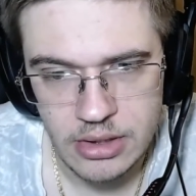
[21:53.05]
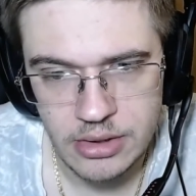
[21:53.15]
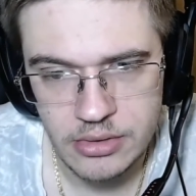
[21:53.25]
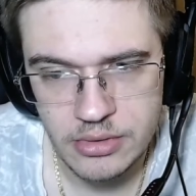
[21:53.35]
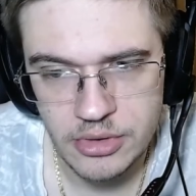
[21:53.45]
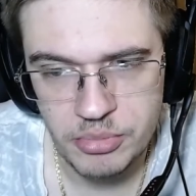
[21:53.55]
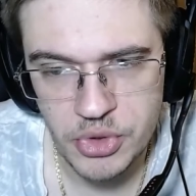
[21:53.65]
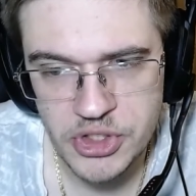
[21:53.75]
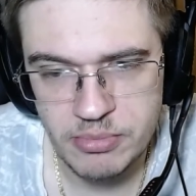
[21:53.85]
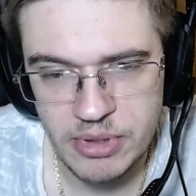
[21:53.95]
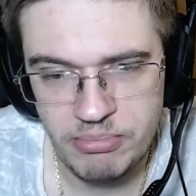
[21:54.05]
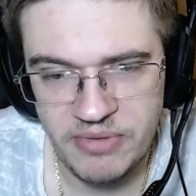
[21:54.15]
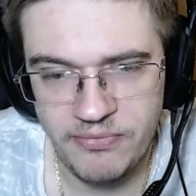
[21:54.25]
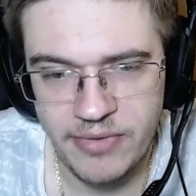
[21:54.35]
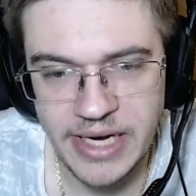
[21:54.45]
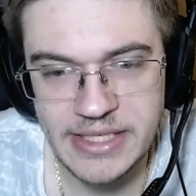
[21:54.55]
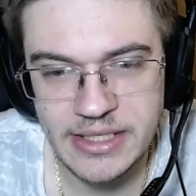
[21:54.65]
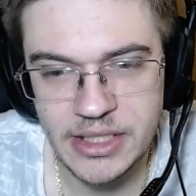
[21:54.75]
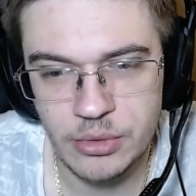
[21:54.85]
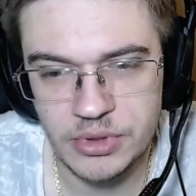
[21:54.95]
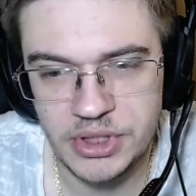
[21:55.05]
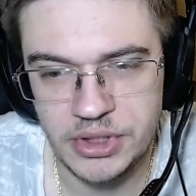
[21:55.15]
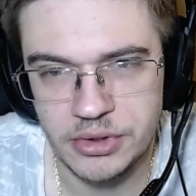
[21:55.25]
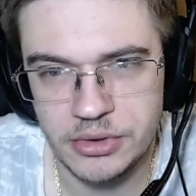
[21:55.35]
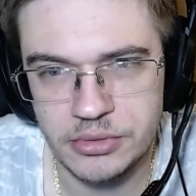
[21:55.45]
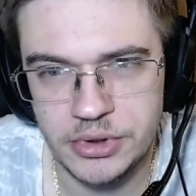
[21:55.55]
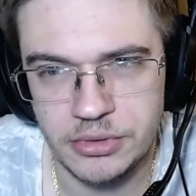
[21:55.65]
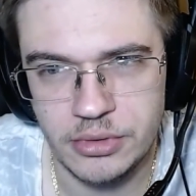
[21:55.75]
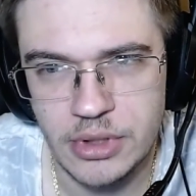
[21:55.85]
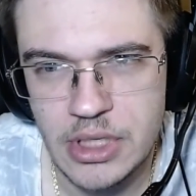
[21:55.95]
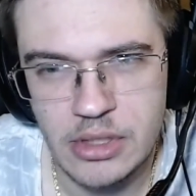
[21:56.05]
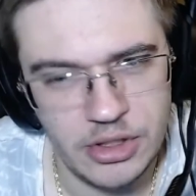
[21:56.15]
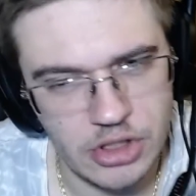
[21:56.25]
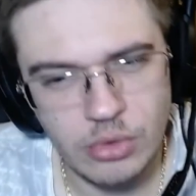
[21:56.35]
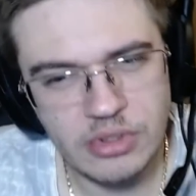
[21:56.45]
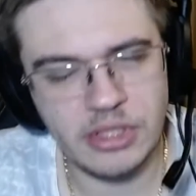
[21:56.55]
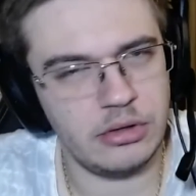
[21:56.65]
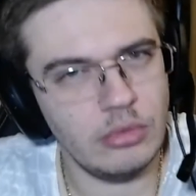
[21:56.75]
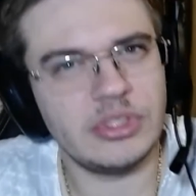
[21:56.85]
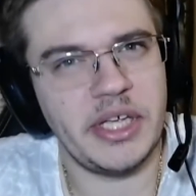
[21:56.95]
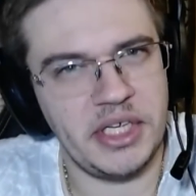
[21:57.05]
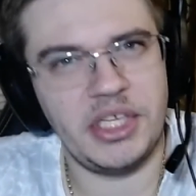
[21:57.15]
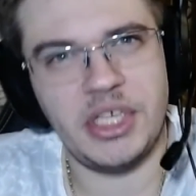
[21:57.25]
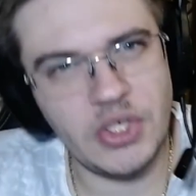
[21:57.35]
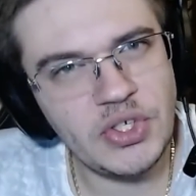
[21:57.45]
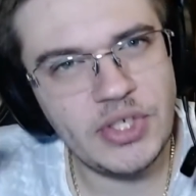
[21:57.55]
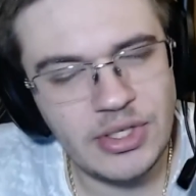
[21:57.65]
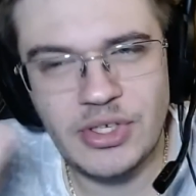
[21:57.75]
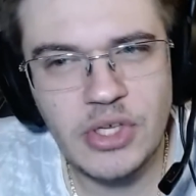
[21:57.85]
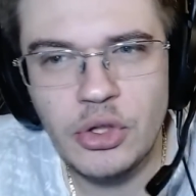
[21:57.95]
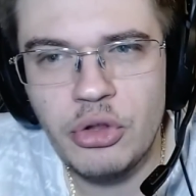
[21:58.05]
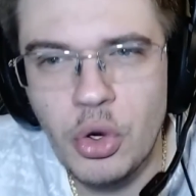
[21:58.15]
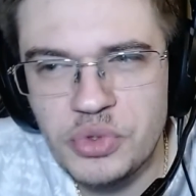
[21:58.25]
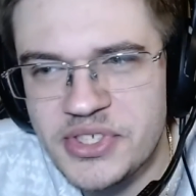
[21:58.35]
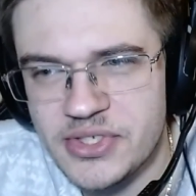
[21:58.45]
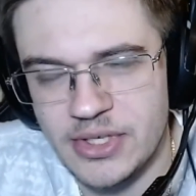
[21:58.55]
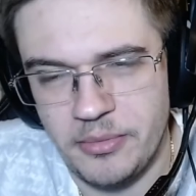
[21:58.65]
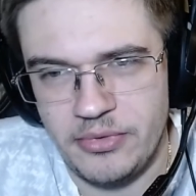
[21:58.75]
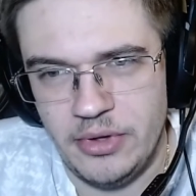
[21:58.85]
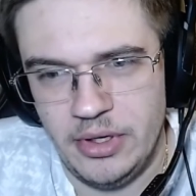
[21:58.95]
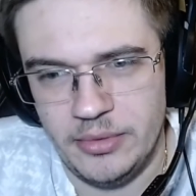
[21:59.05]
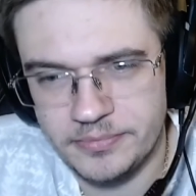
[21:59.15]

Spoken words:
You couldn't possibly be fighting out here, could you? It looks like he knows something.